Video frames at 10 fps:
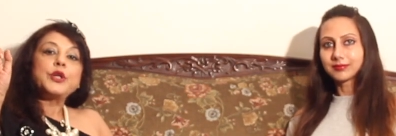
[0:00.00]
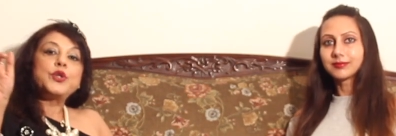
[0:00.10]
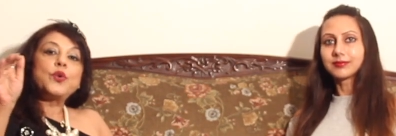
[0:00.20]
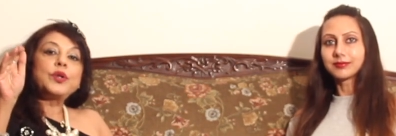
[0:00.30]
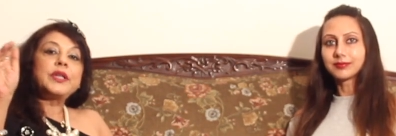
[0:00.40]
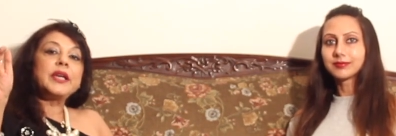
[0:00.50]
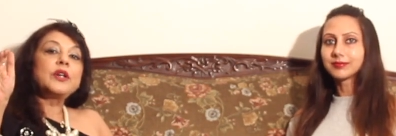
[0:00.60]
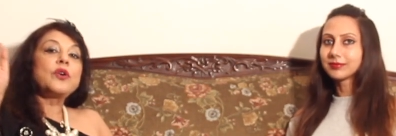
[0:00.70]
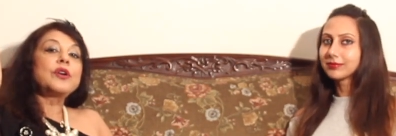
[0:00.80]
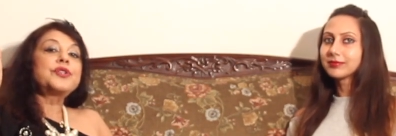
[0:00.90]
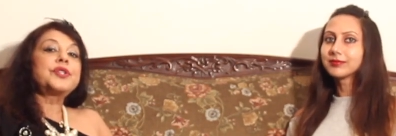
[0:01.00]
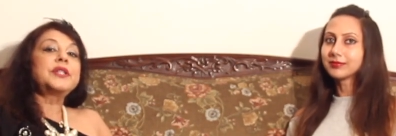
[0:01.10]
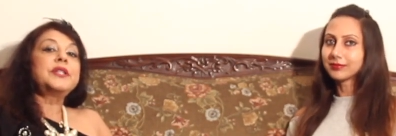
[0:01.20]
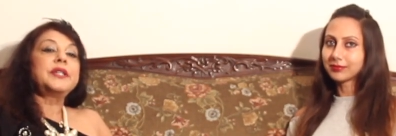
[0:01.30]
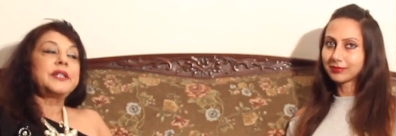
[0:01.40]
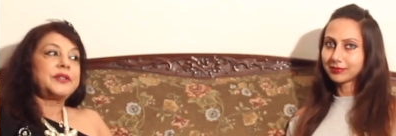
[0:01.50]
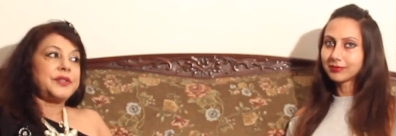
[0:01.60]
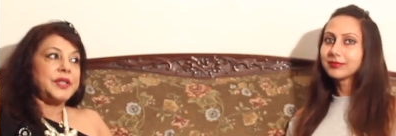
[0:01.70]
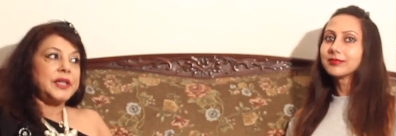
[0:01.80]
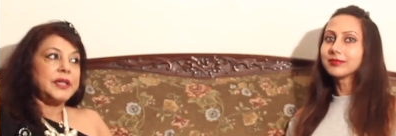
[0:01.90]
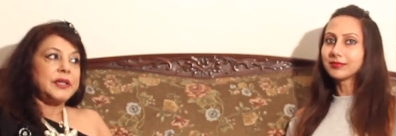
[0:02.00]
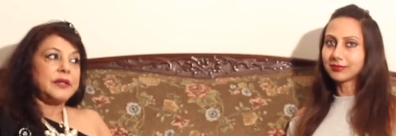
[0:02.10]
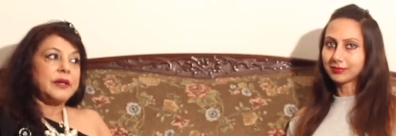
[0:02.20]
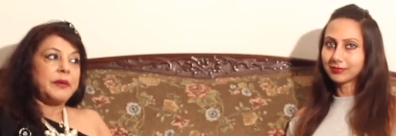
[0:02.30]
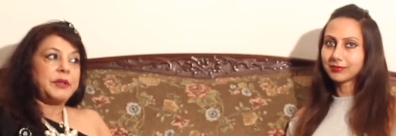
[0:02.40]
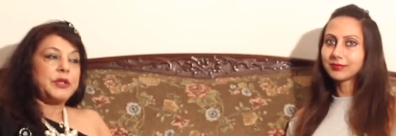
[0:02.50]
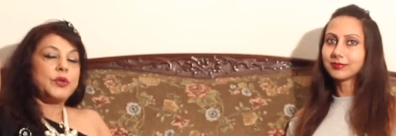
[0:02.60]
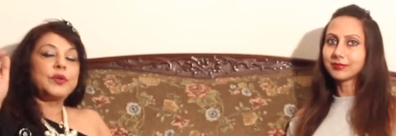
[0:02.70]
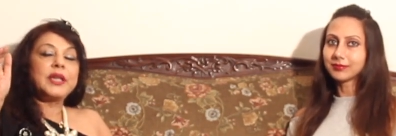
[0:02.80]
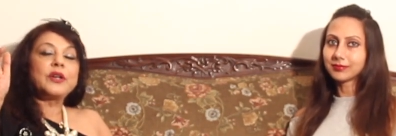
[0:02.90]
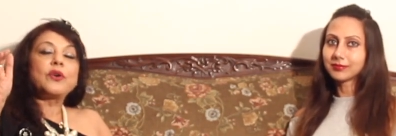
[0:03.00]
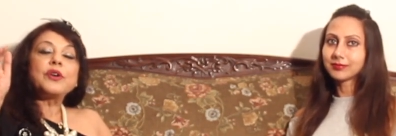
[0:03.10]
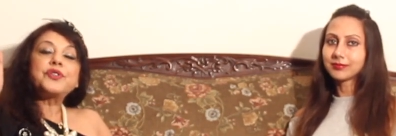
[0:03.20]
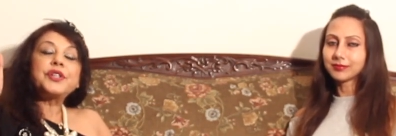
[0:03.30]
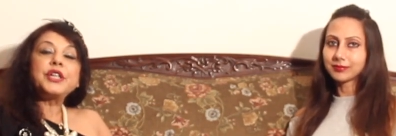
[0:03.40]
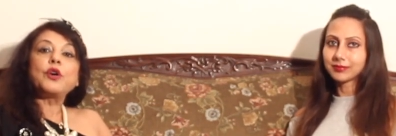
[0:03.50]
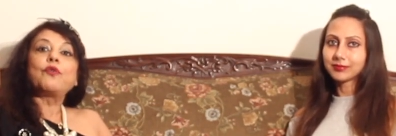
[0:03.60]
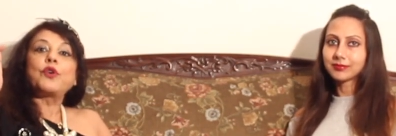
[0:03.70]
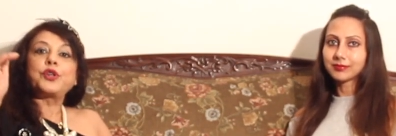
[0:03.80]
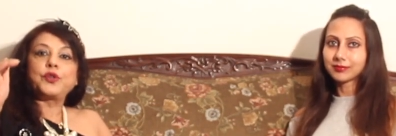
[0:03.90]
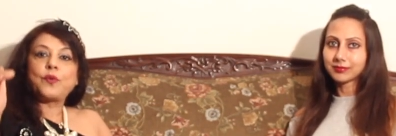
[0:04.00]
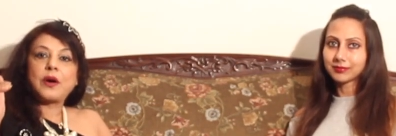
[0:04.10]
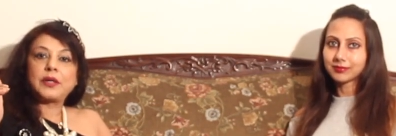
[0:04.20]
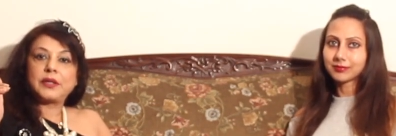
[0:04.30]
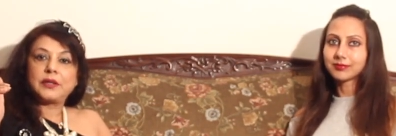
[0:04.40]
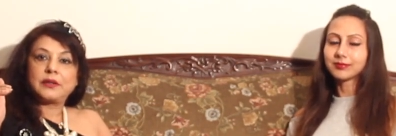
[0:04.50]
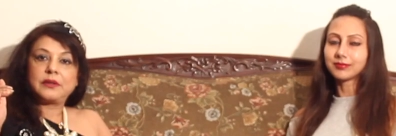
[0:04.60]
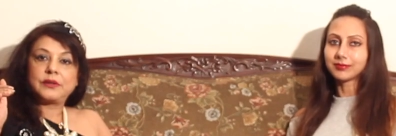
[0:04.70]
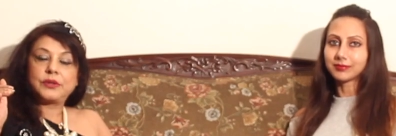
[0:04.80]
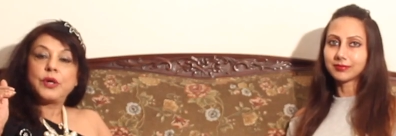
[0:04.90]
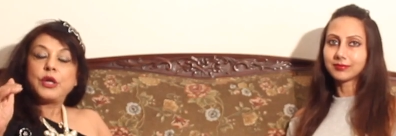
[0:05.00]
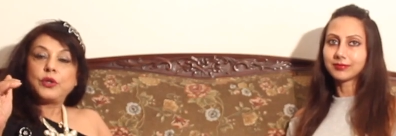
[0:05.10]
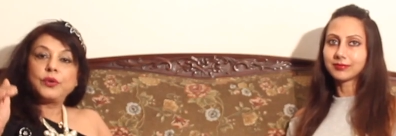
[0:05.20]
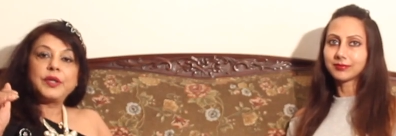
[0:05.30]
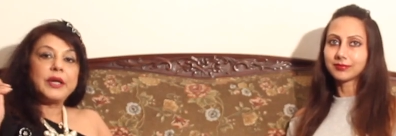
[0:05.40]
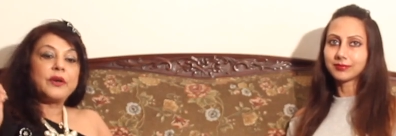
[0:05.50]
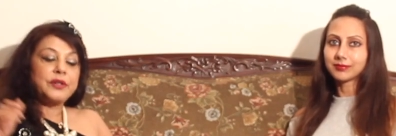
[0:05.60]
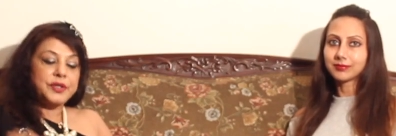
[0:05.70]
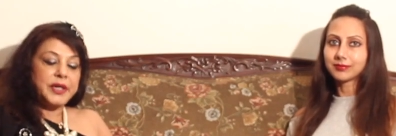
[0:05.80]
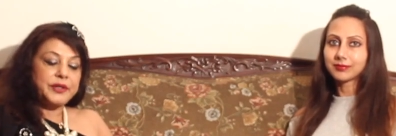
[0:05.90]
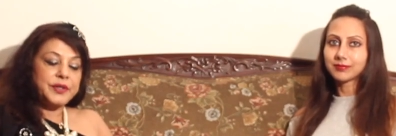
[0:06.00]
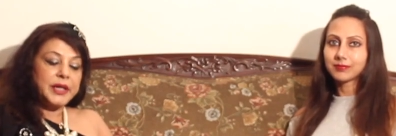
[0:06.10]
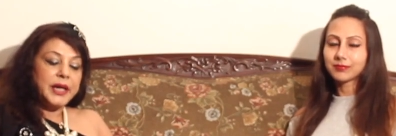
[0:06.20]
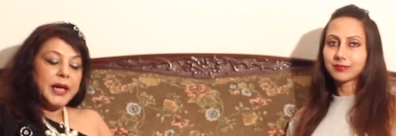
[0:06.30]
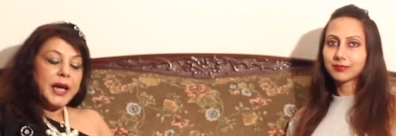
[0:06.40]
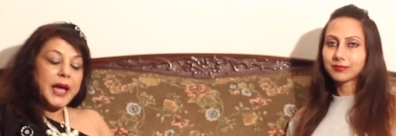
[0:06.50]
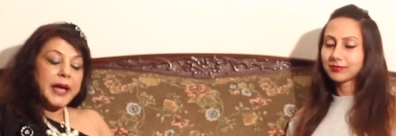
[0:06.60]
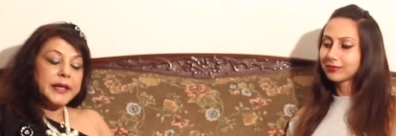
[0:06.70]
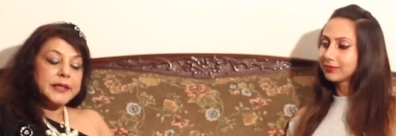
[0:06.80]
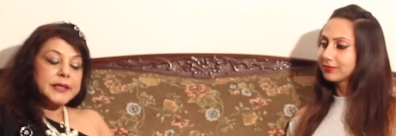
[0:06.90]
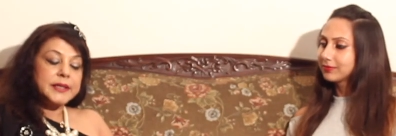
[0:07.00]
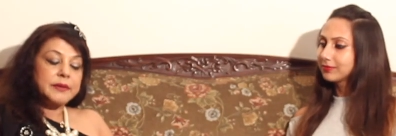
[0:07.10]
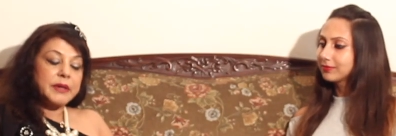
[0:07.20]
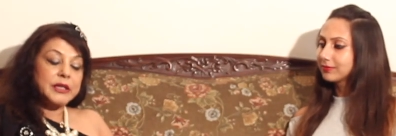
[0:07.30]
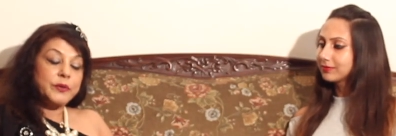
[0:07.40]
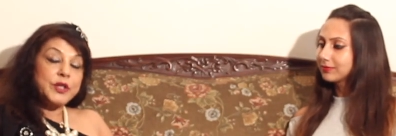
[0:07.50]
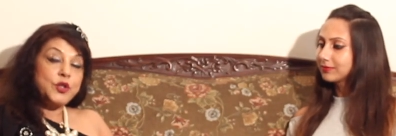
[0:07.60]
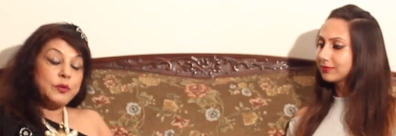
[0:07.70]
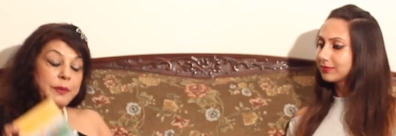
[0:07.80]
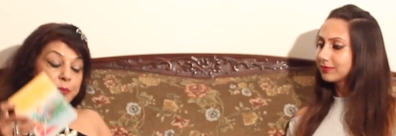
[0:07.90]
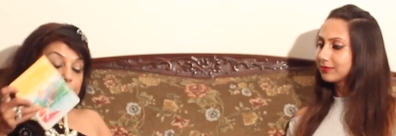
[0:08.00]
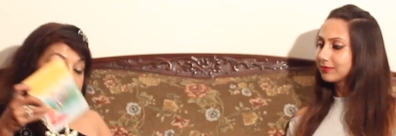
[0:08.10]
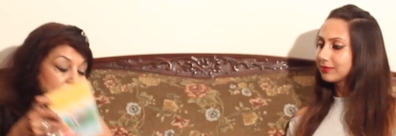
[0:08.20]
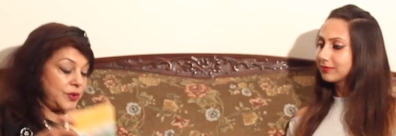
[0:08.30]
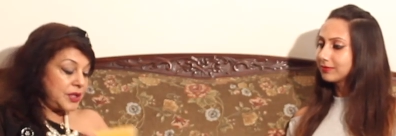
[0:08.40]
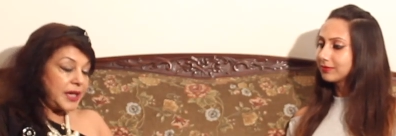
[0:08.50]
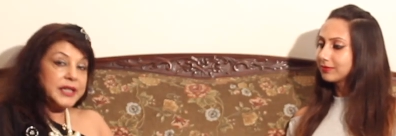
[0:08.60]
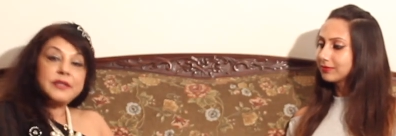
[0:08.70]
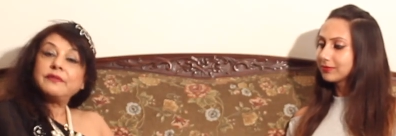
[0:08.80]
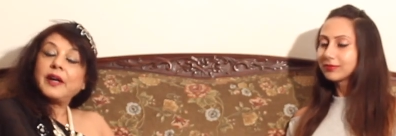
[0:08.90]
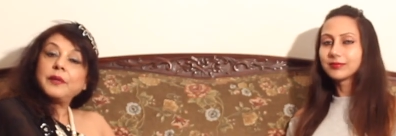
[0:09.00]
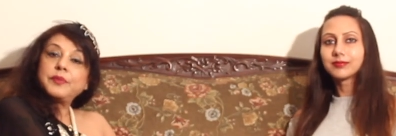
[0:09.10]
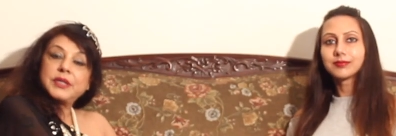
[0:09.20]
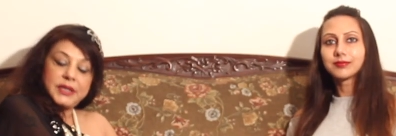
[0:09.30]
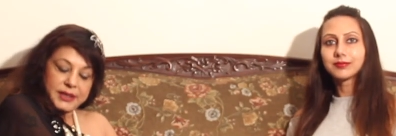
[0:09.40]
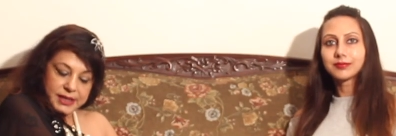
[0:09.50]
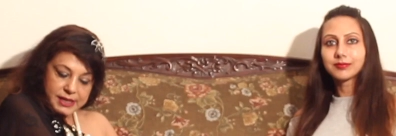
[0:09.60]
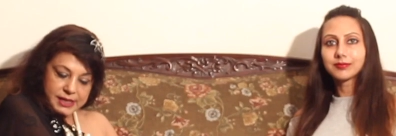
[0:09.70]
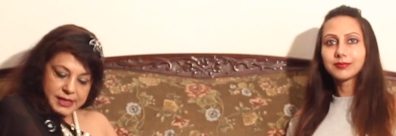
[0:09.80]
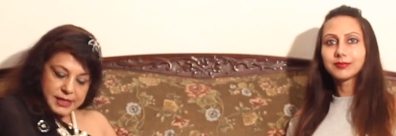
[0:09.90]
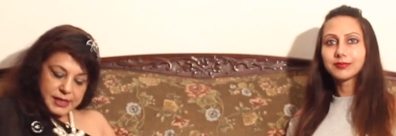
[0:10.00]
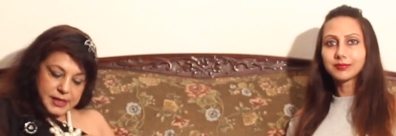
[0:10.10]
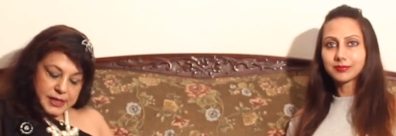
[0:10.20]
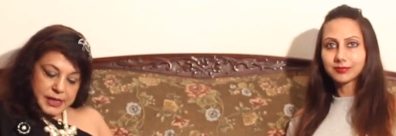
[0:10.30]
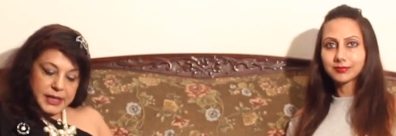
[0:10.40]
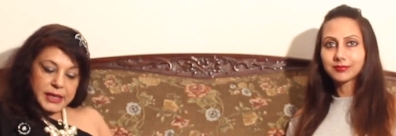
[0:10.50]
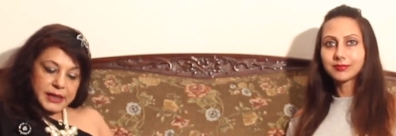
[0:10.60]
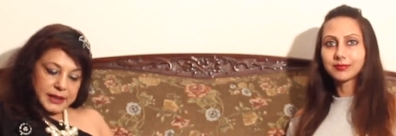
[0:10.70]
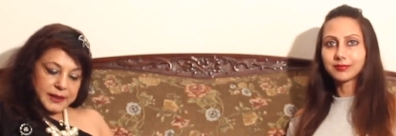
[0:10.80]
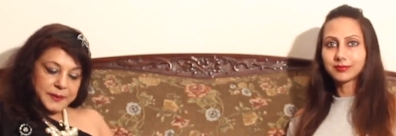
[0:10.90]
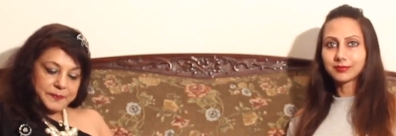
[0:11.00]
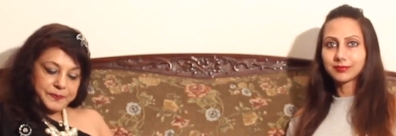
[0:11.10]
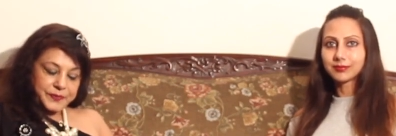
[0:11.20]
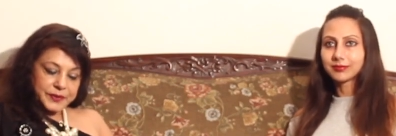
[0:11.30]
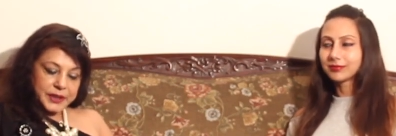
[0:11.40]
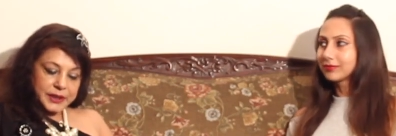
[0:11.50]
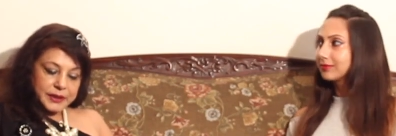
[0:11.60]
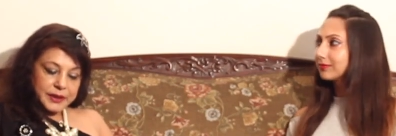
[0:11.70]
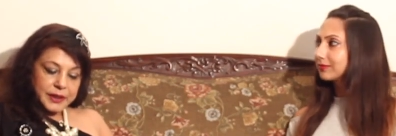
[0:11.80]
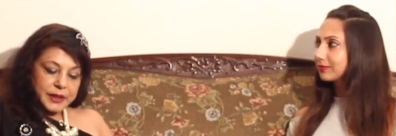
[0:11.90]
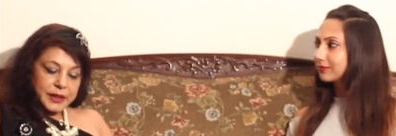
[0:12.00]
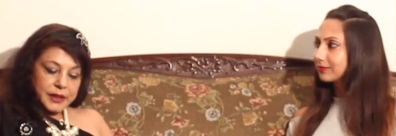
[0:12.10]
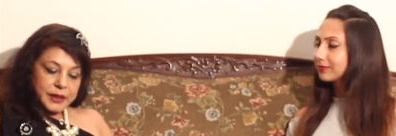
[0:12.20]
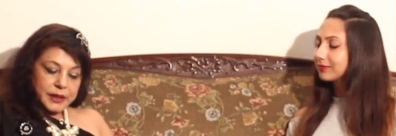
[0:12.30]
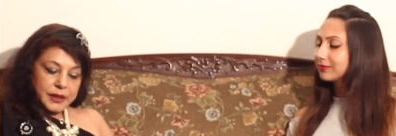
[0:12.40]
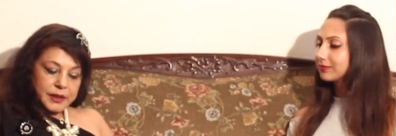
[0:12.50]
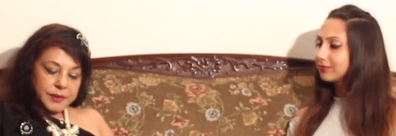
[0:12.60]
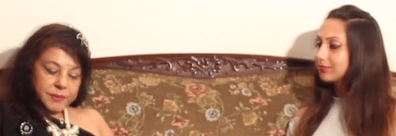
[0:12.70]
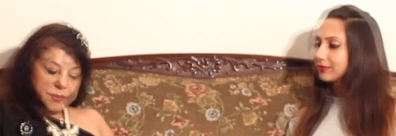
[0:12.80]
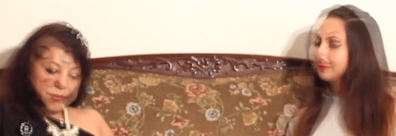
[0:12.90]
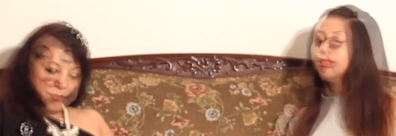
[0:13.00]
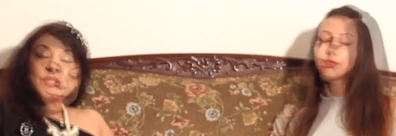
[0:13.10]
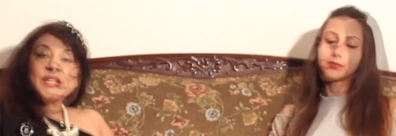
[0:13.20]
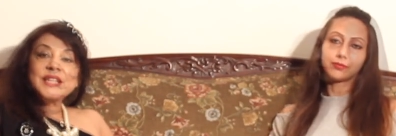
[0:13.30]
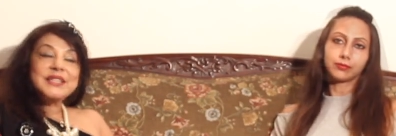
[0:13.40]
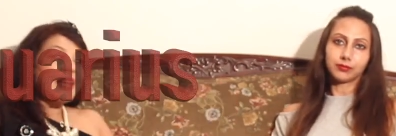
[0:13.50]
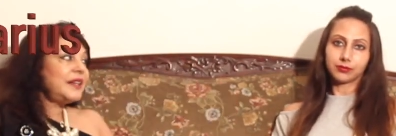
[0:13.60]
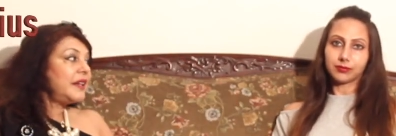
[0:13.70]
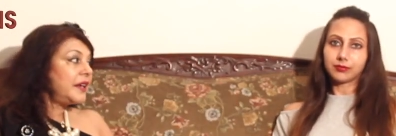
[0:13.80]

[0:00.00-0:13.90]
Speaker 1: Don't think contradictory. I mean, don't think contrary of what you want. So don't think contradictory. And otherwise you'll be putting those negative vibes in the air. Okay. So the next sign,